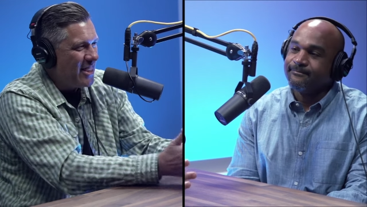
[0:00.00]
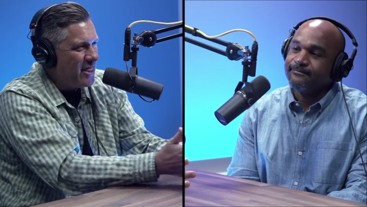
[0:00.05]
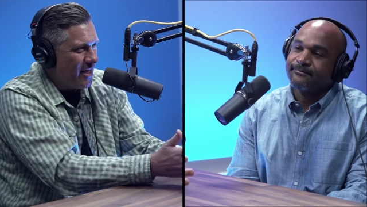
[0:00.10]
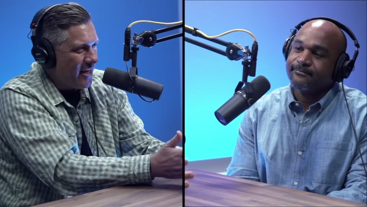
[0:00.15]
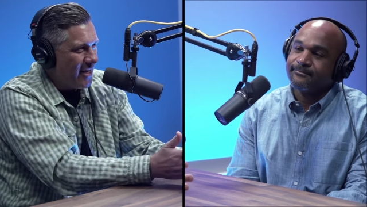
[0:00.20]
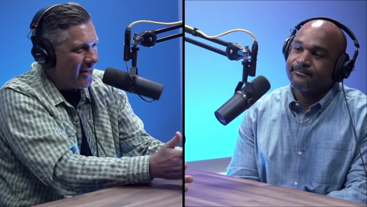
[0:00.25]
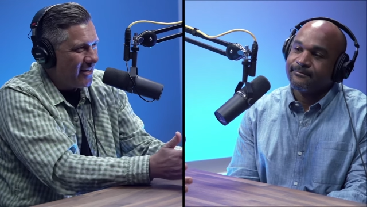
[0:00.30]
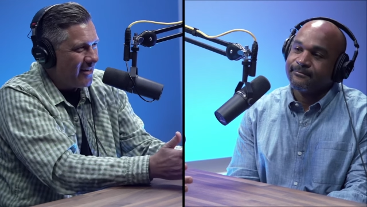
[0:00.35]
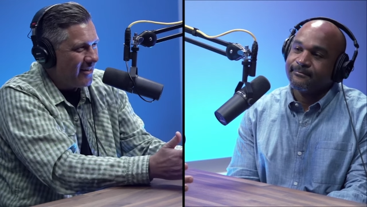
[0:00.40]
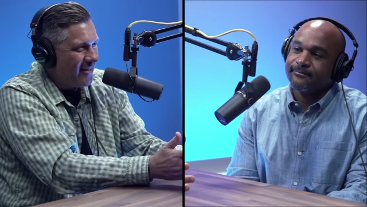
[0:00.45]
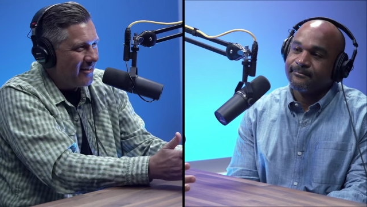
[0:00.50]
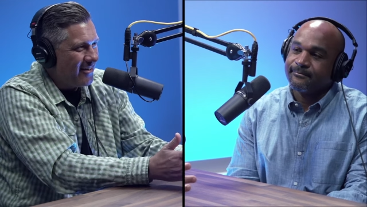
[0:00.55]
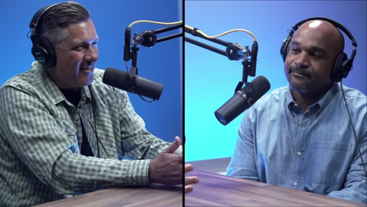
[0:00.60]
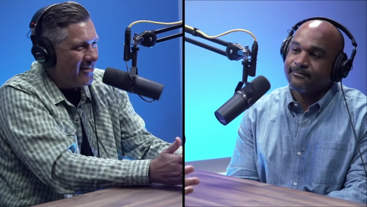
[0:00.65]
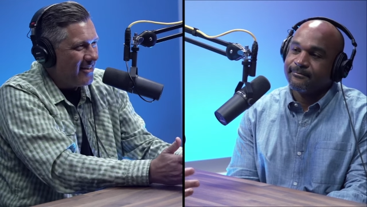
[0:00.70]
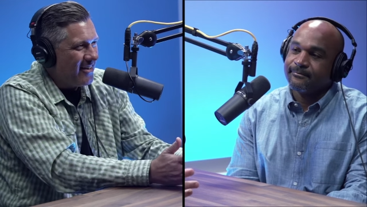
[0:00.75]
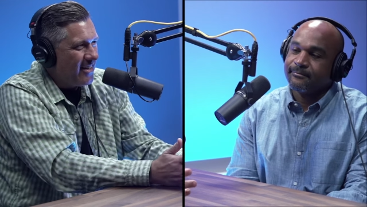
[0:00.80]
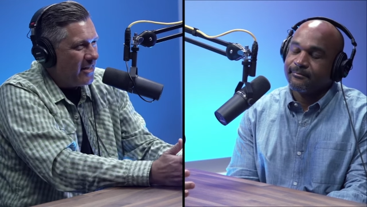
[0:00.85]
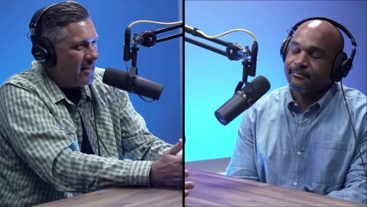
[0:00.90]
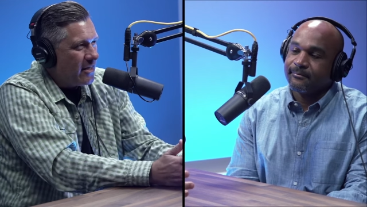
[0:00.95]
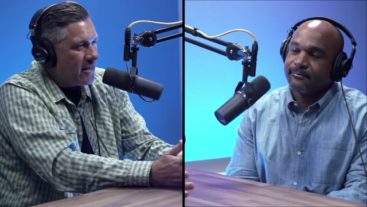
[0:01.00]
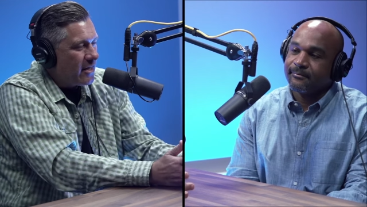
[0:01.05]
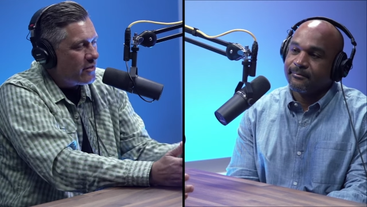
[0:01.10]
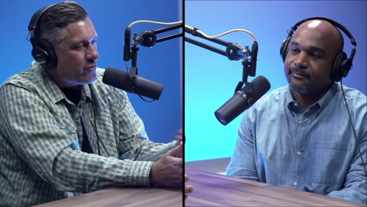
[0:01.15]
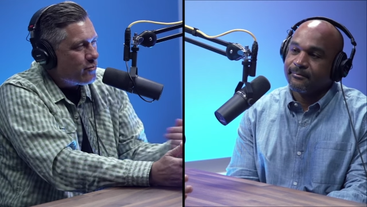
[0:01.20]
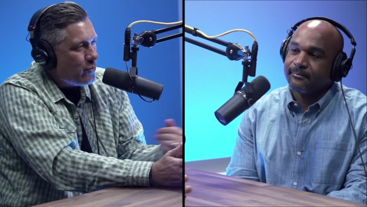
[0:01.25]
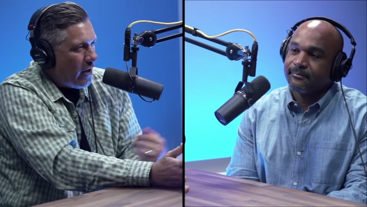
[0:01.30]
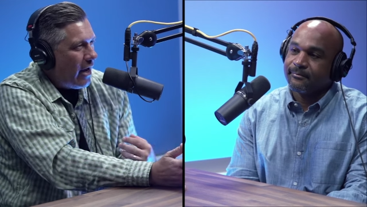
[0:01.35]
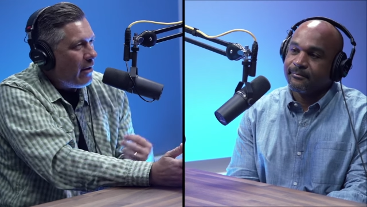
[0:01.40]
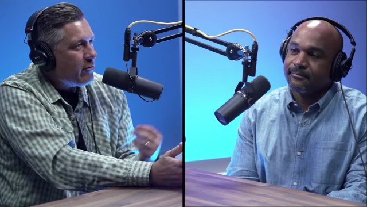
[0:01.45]
Speaker 1: I think.
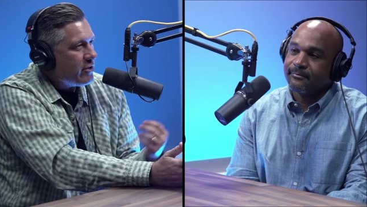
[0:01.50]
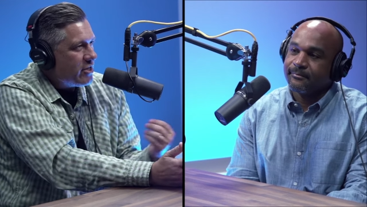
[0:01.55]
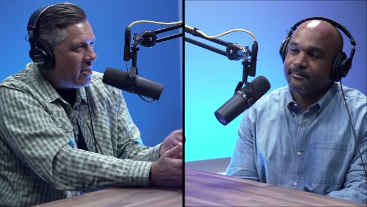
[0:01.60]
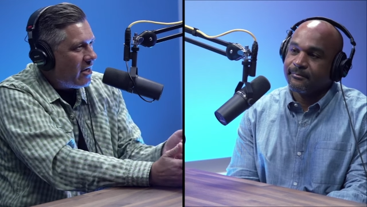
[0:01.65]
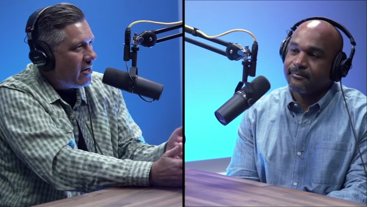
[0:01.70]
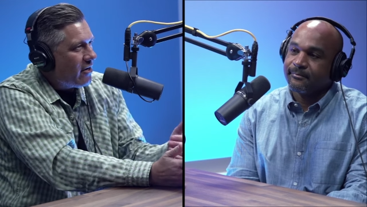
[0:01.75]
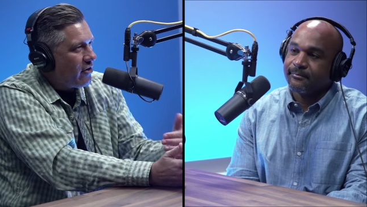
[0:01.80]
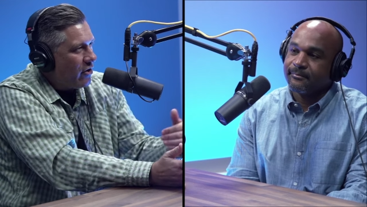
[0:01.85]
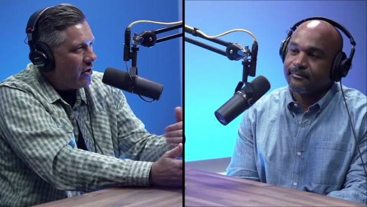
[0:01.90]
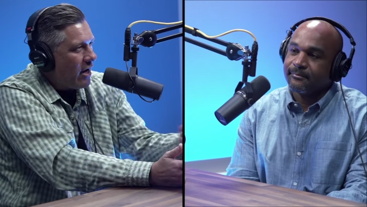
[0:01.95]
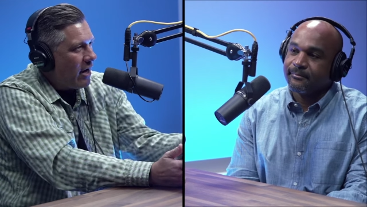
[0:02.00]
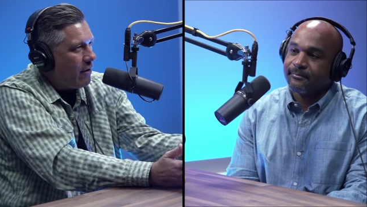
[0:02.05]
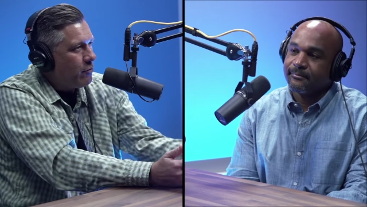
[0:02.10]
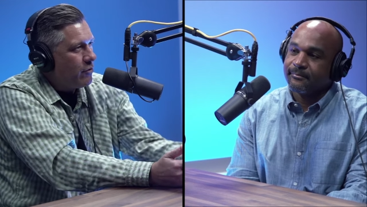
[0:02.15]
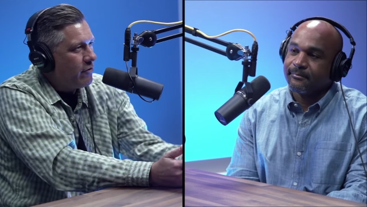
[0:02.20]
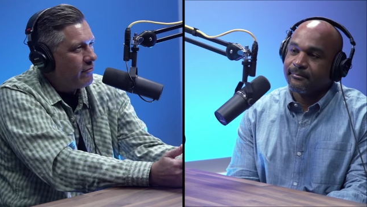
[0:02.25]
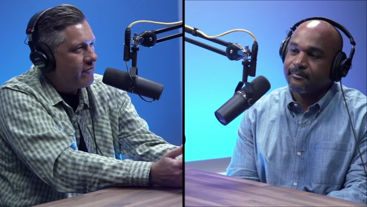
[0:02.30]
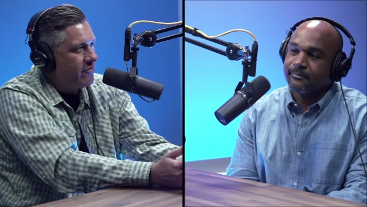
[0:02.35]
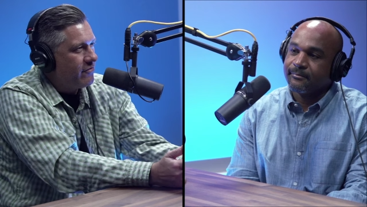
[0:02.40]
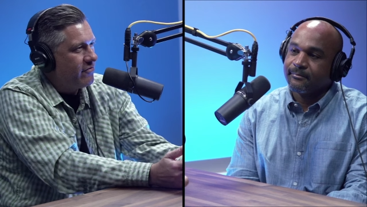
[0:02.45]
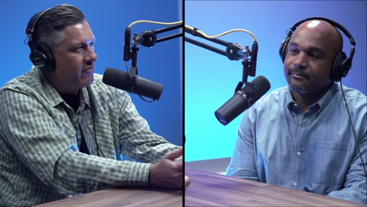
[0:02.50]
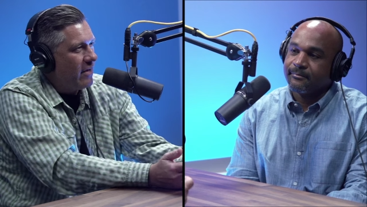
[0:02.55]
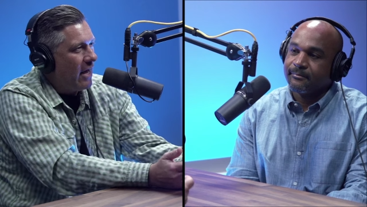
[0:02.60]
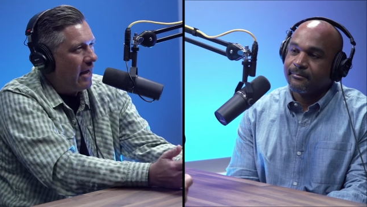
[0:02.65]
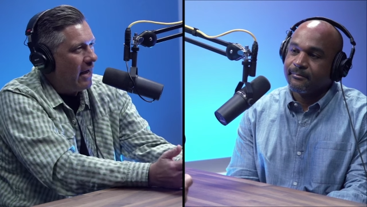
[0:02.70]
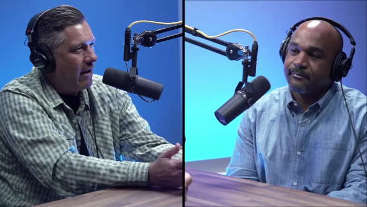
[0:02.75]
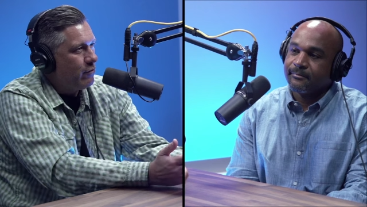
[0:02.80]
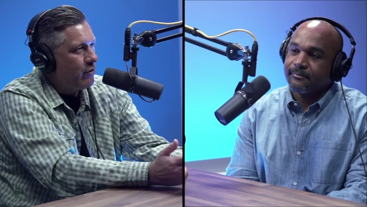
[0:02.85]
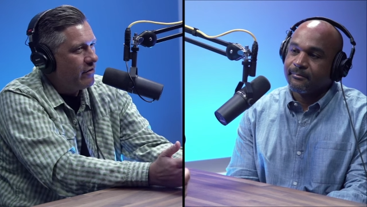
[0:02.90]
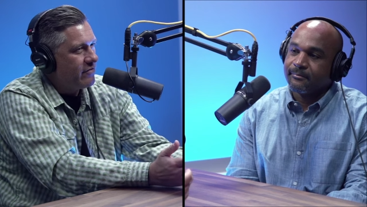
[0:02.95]
Because when I was younger, I would have
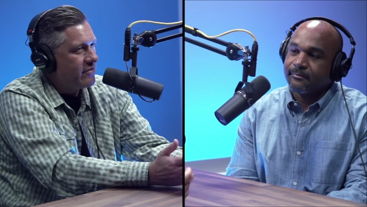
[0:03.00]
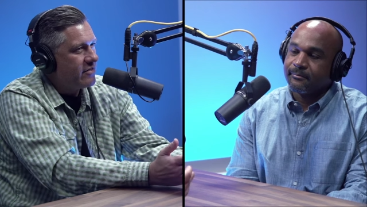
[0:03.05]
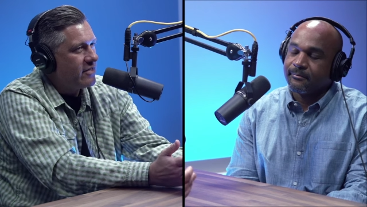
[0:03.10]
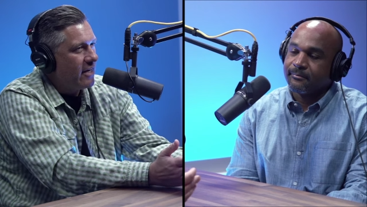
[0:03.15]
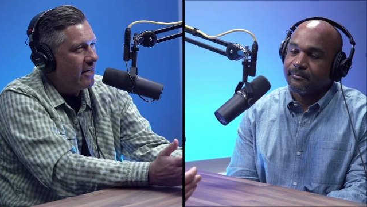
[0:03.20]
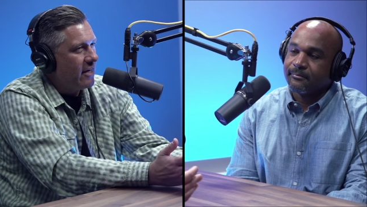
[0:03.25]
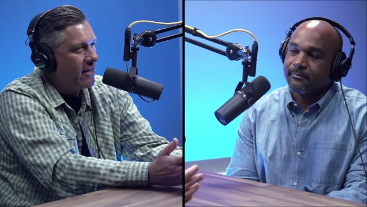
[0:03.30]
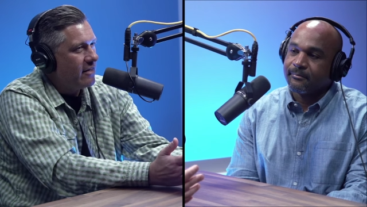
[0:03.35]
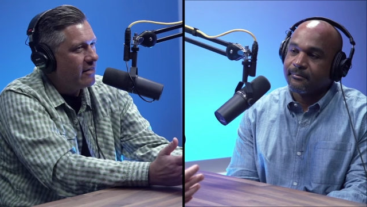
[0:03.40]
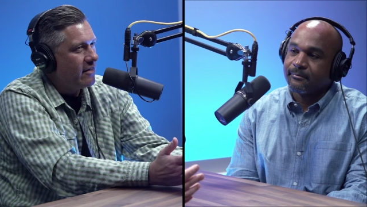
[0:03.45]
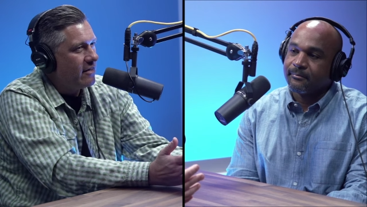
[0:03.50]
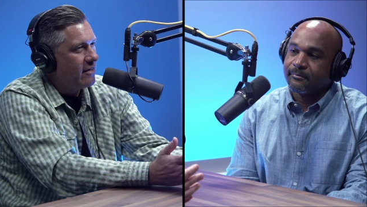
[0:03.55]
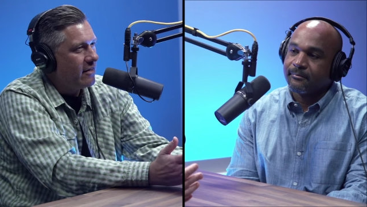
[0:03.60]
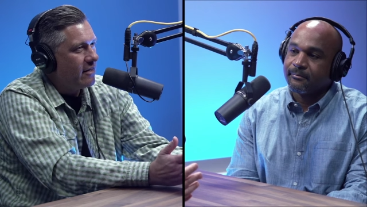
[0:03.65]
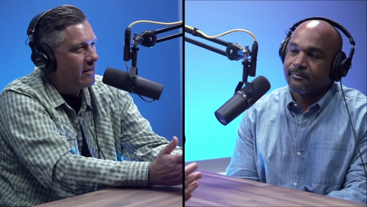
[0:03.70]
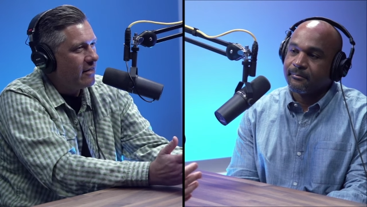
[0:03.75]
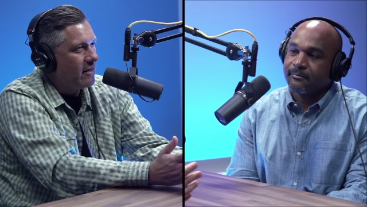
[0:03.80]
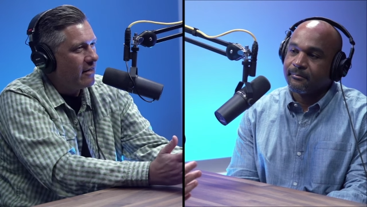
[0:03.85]
I would have said